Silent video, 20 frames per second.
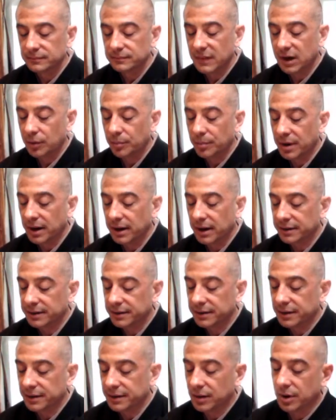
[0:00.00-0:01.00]
Our mind and
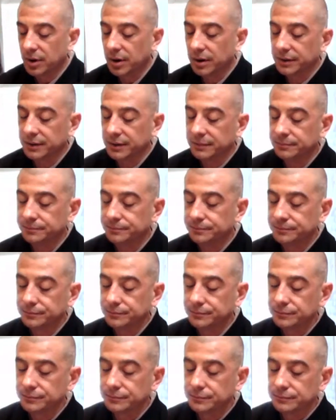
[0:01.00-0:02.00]
our body
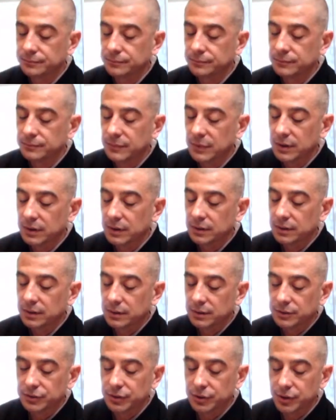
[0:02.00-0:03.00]

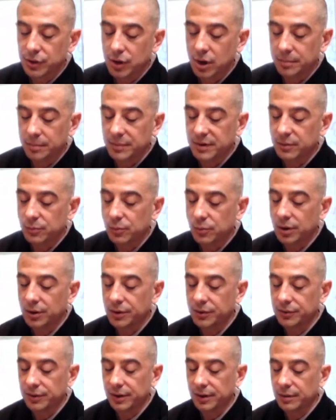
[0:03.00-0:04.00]
should not be
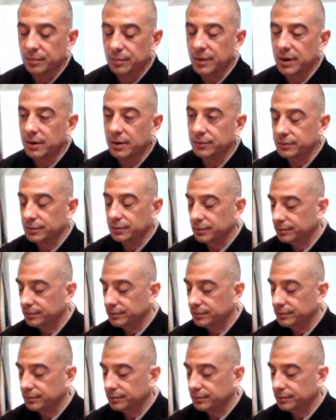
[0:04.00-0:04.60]
wandering about.